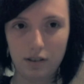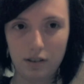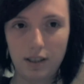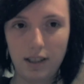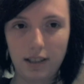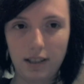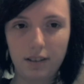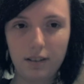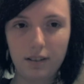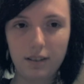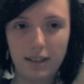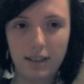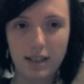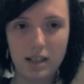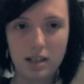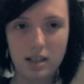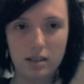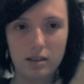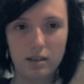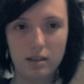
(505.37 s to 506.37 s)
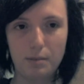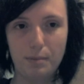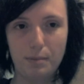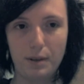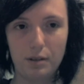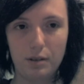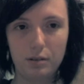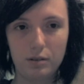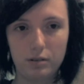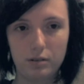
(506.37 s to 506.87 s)
Another thing
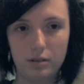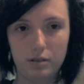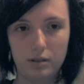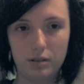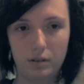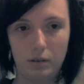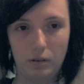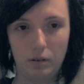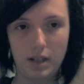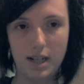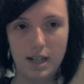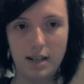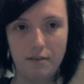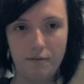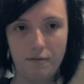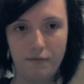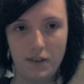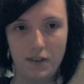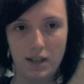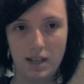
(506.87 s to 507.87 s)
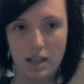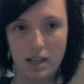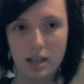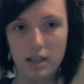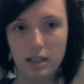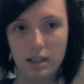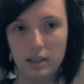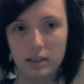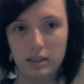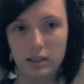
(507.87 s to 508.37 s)
about grief
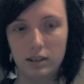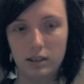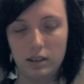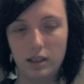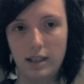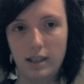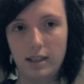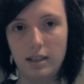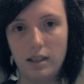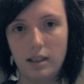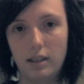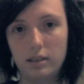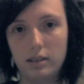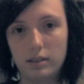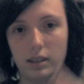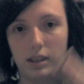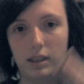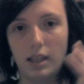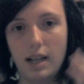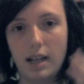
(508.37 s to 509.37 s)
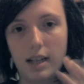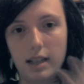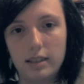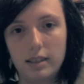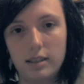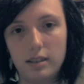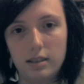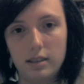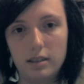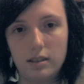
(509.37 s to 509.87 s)
is, and I'll say
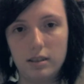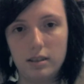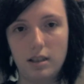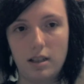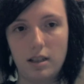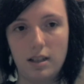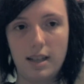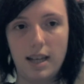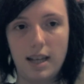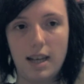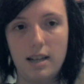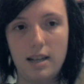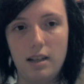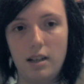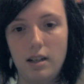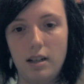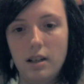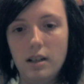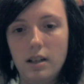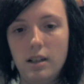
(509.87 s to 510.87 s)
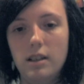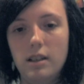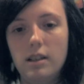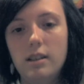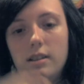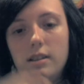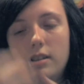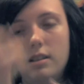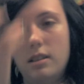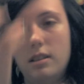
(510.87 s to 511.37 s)
it again,
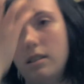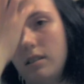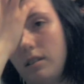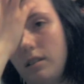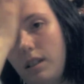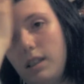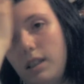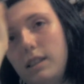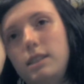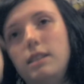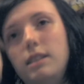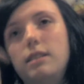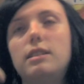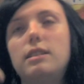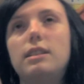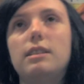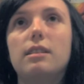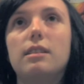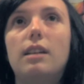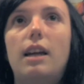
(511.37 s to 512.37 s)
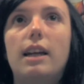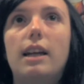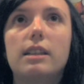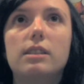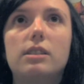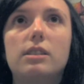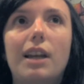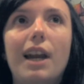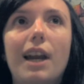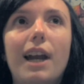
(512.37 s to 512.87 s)
because
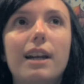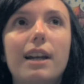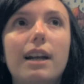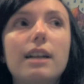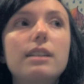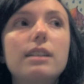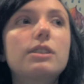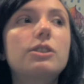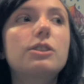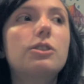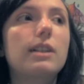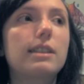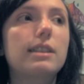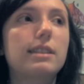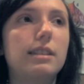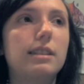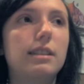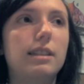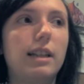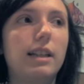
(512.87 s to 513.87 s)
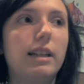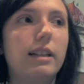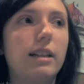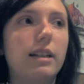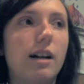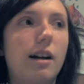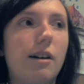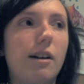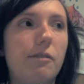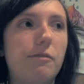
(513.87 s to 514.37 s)
I cannot stress it
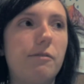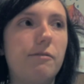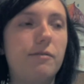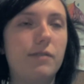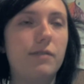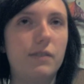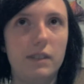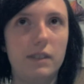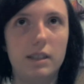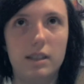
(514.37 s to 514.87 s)
enough,